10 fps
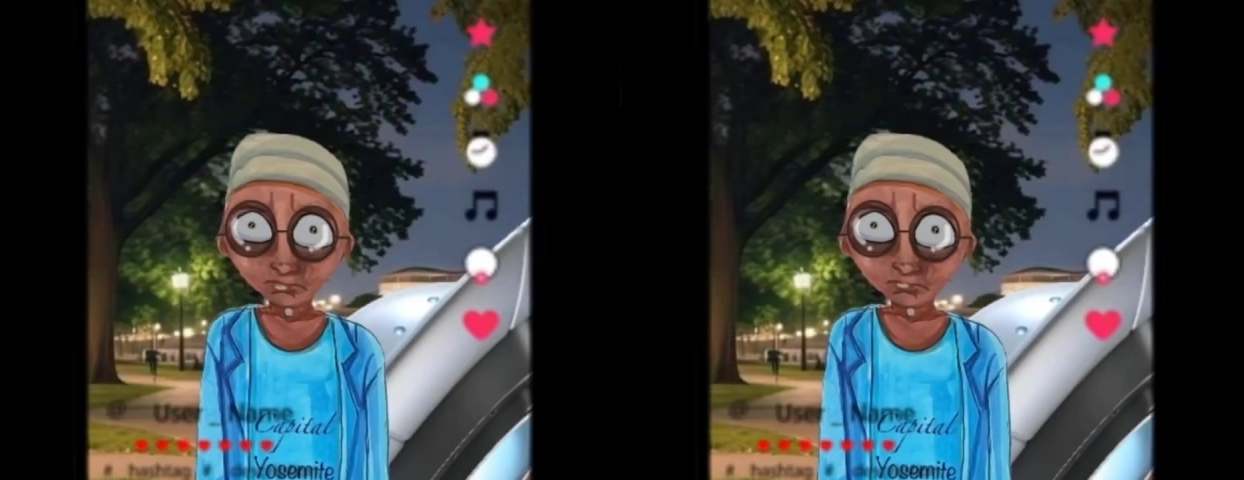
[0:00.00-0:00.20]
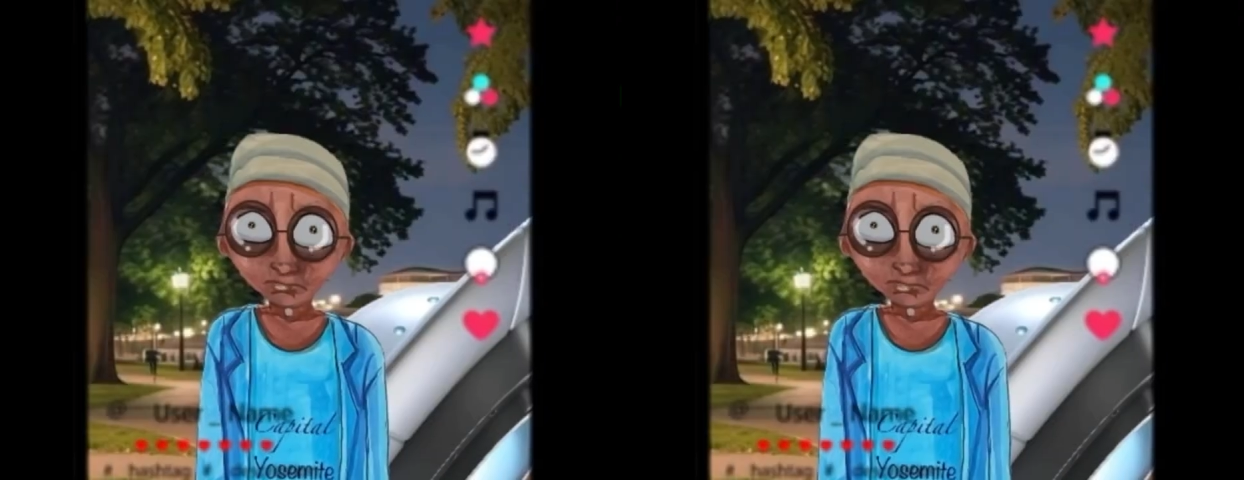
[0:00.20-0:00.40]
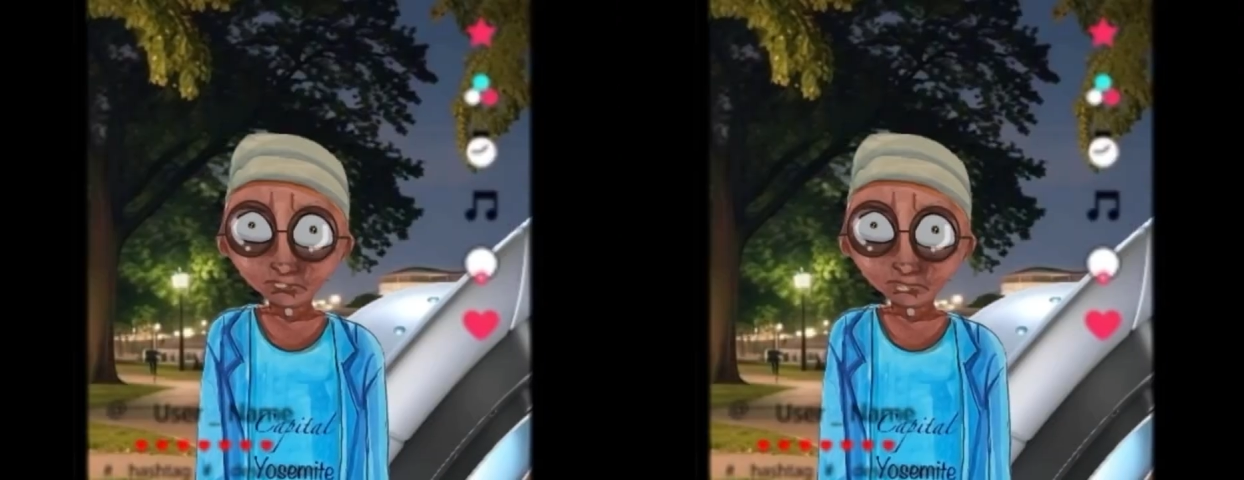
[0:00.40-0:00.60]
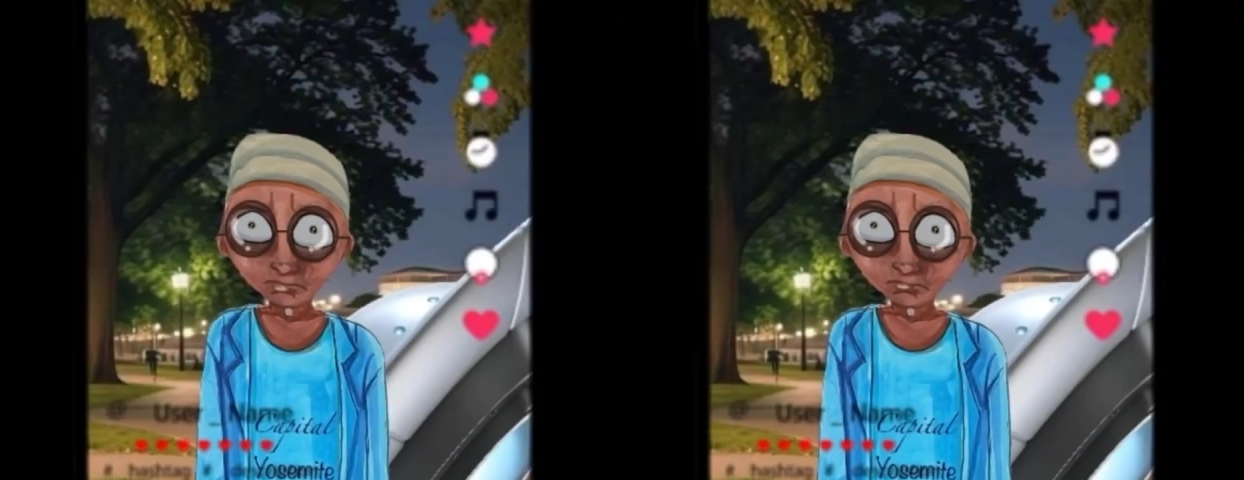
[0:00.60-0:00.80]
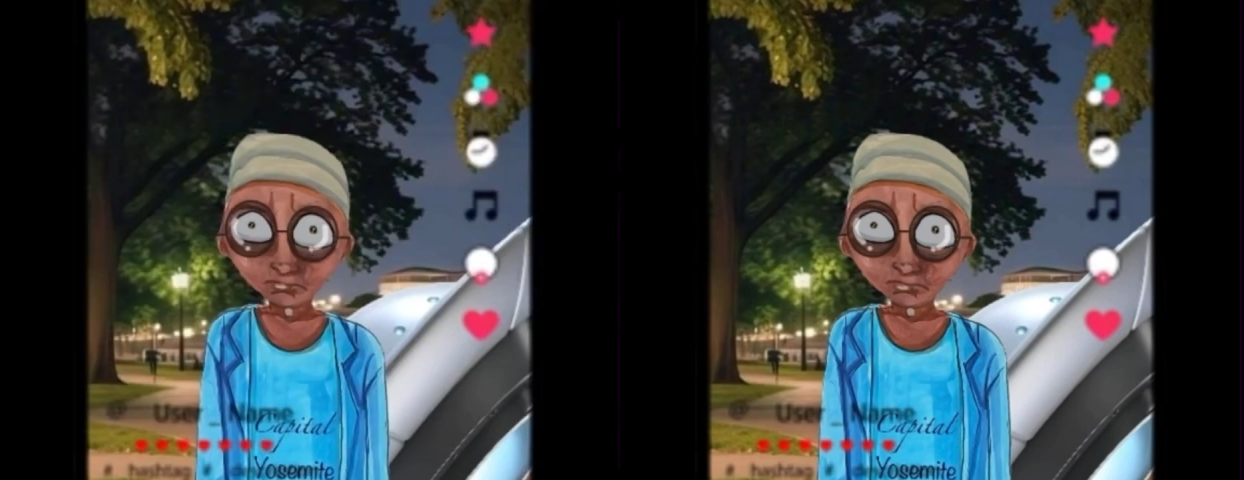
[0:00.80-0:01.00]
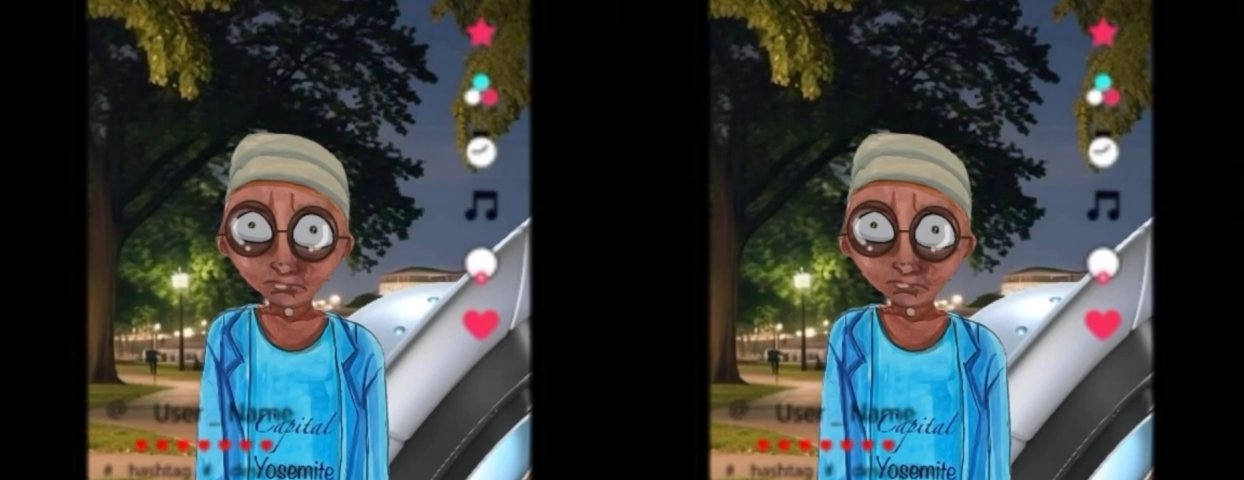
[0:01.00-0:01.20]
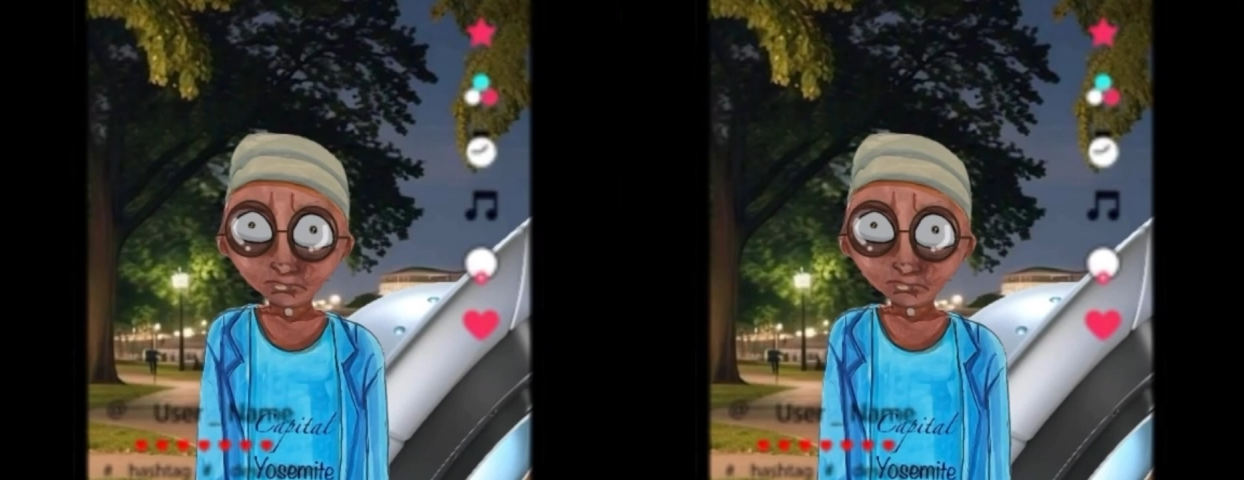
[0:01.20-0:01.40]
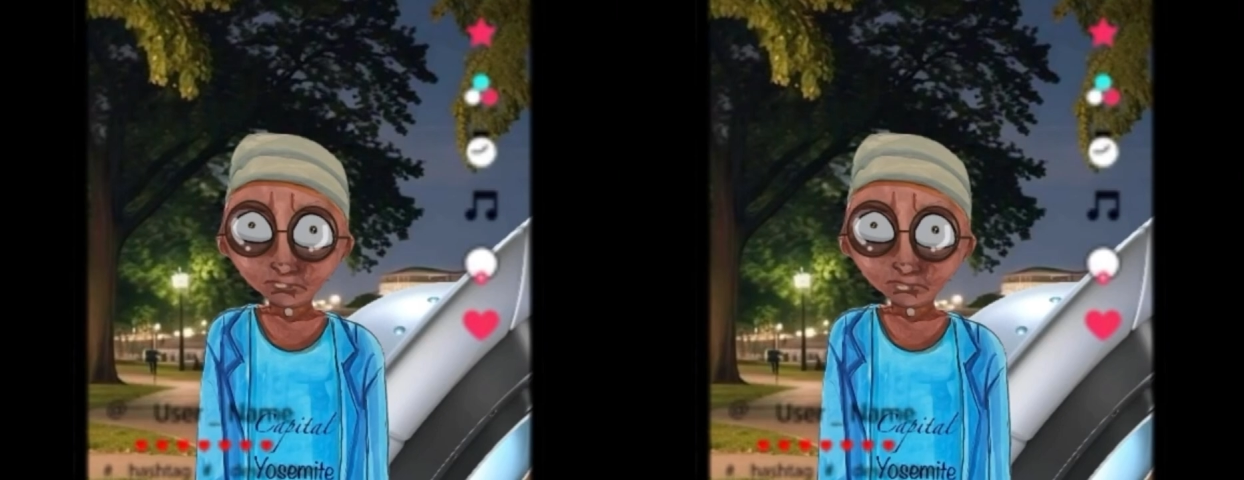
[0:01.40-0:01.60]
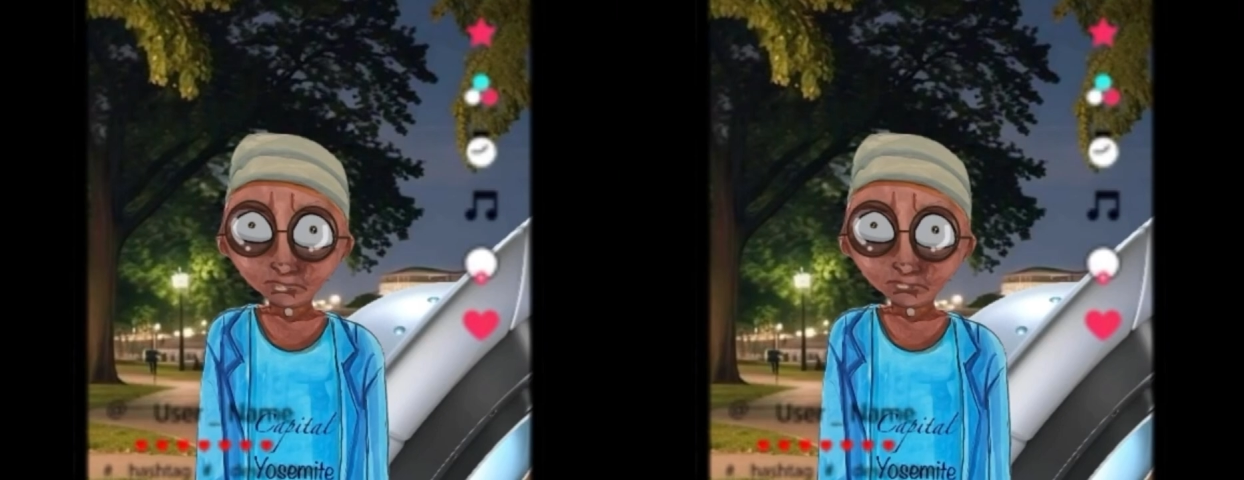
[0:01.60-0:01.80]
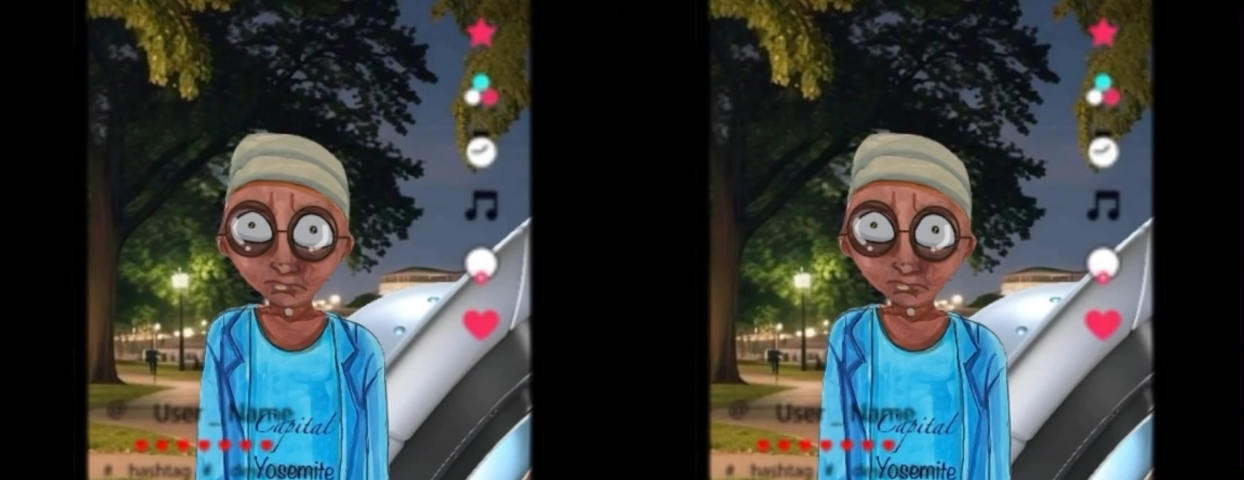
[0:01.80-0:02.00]
Just look at it it's so beautiful
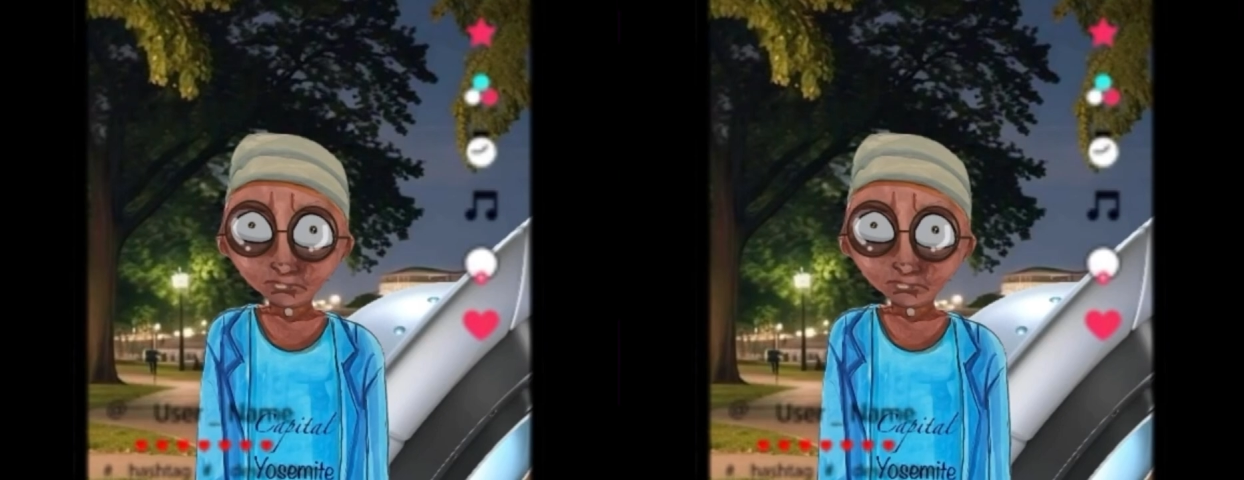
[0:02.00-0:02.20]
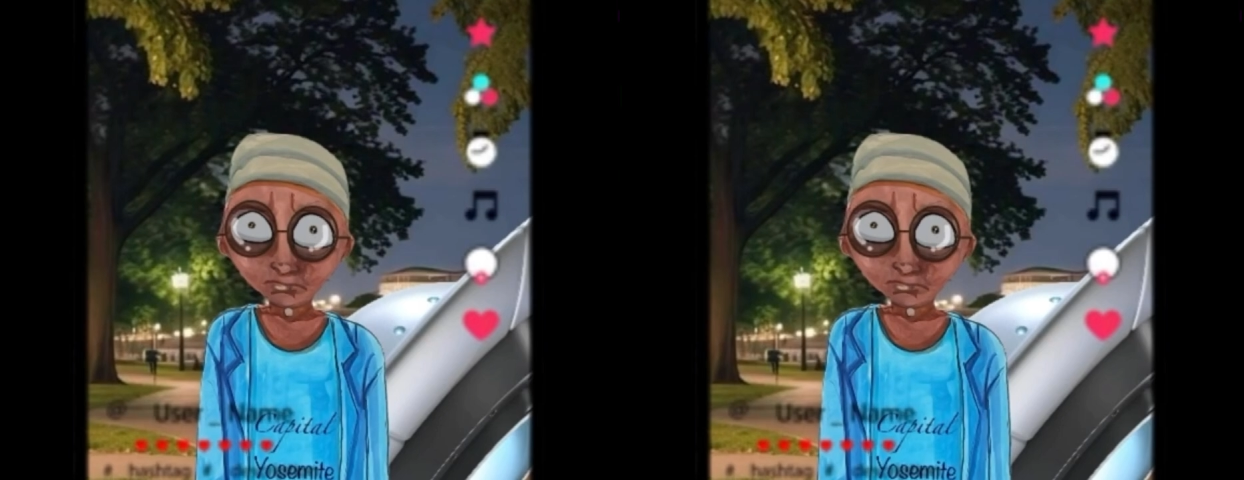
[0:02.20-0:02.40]
and shiny.